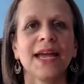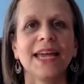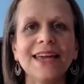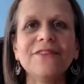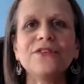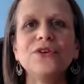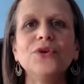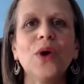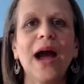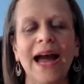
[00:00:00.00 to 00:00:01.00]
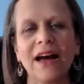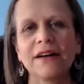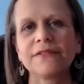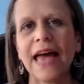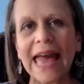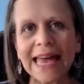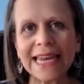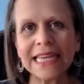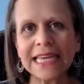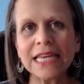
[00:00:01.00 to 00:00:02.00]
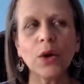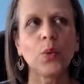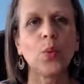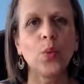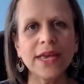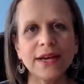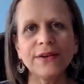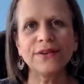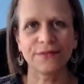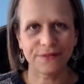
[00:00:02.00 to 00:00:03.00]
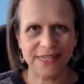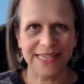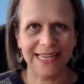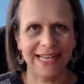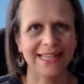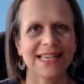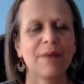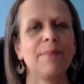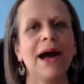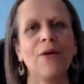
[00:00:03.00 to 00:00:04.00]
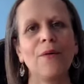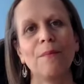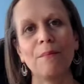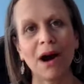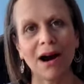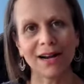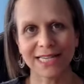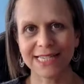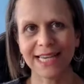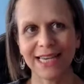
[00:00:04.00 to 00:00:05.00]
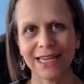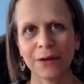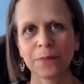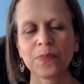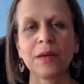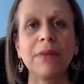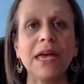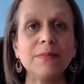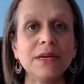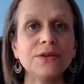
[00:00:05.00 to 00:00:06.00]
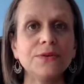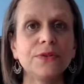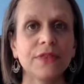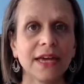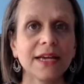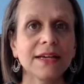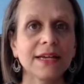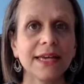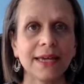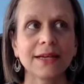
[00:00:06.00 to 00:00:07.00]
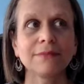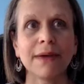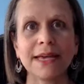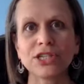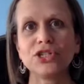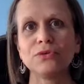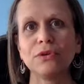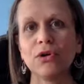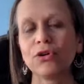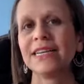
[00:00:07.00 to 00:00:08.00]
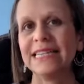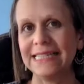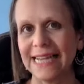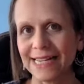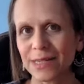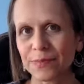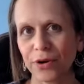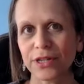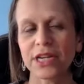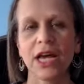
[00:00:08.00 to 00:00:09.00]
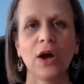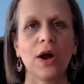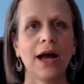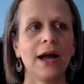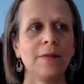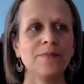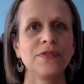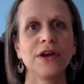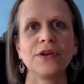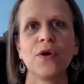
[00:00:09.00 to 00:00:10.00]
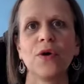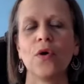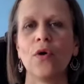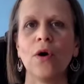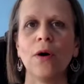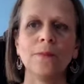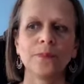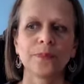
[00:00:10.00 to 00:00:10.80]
If you have any weird feelings about marketing, maybe you think it makes you look desperate, that you